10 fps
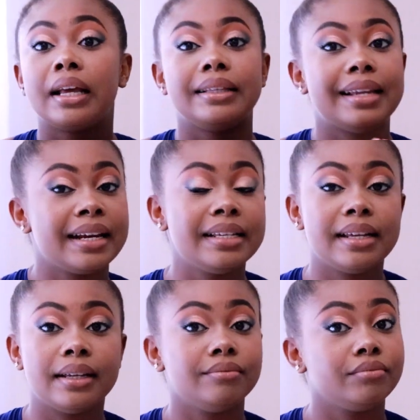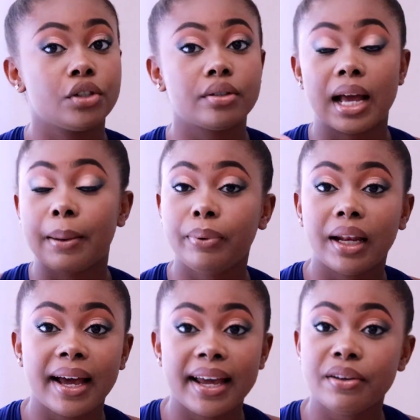That is it. Just
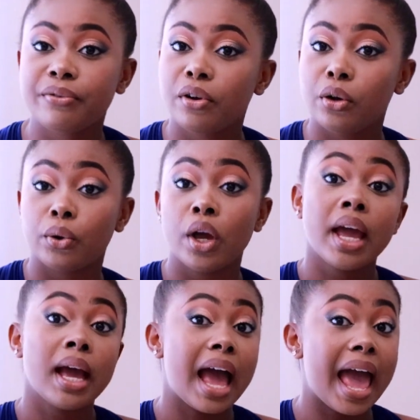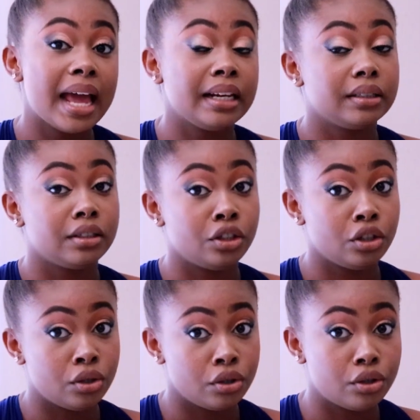apply, follow, and
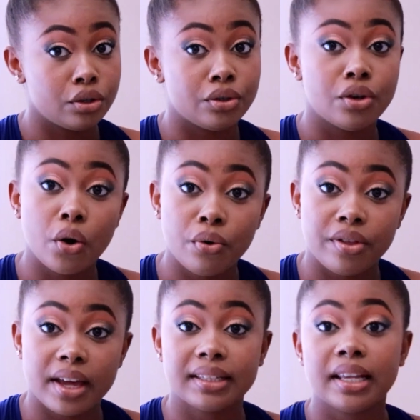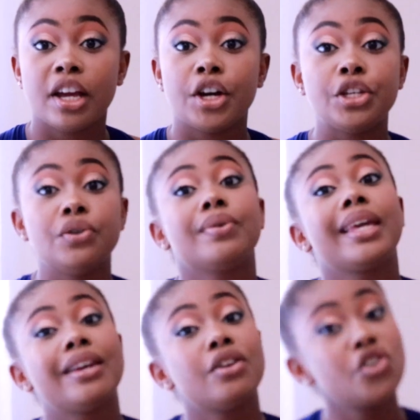you should know this. You
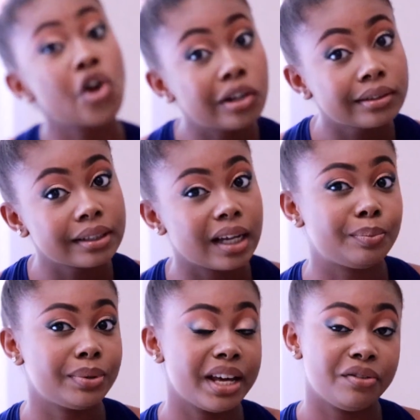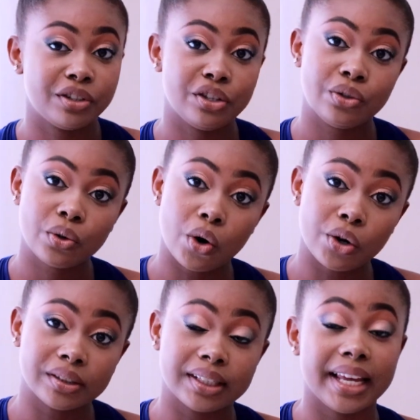cannot apply for this
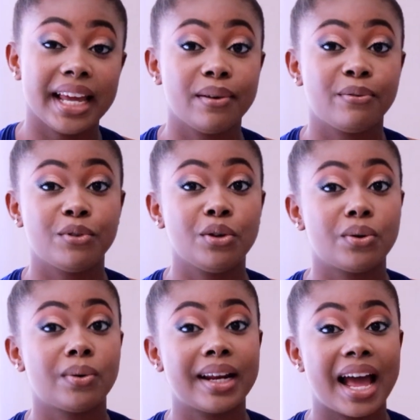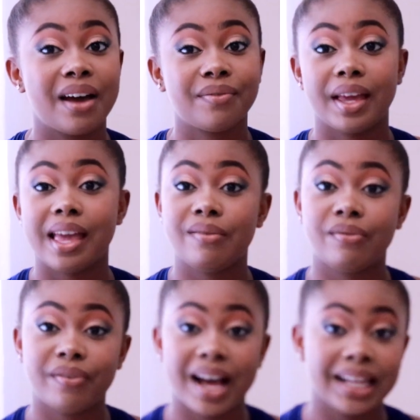course if you don't have a
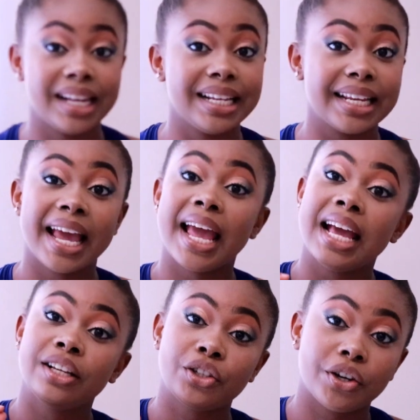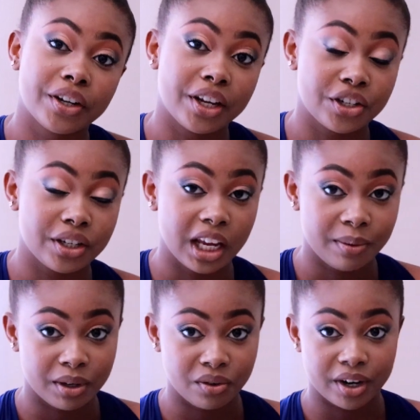valid Turkish
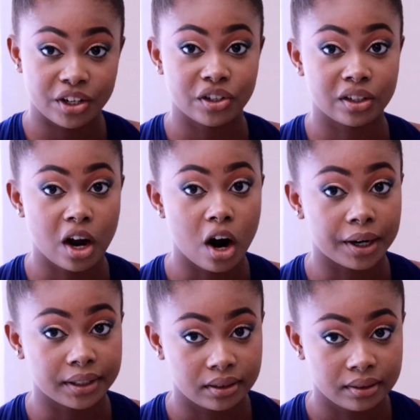immigration card.